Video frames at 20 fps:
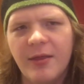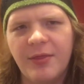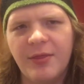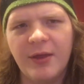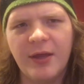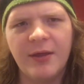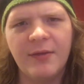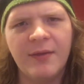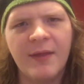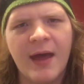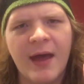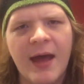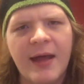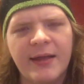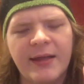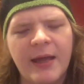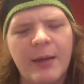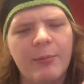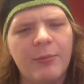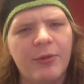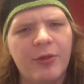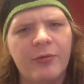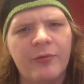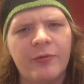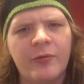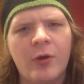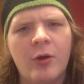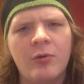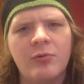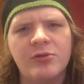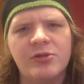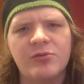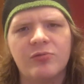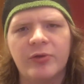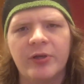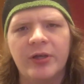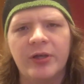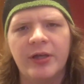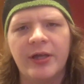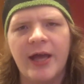theme that Game of Thrones
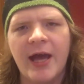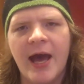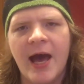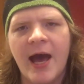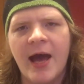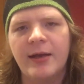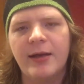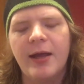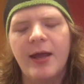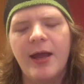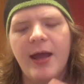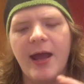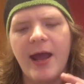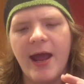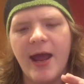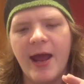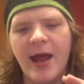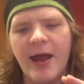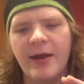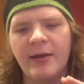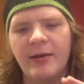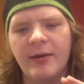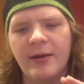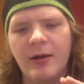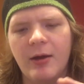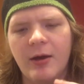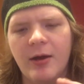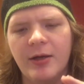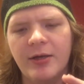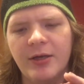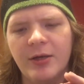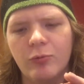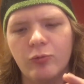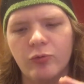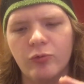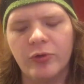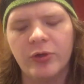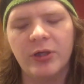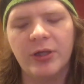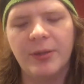really had, and Anya
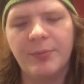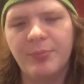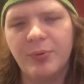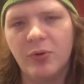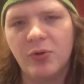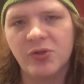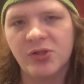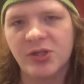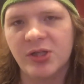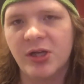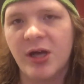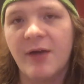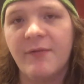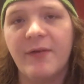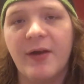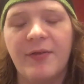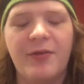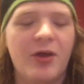really pulls it off. I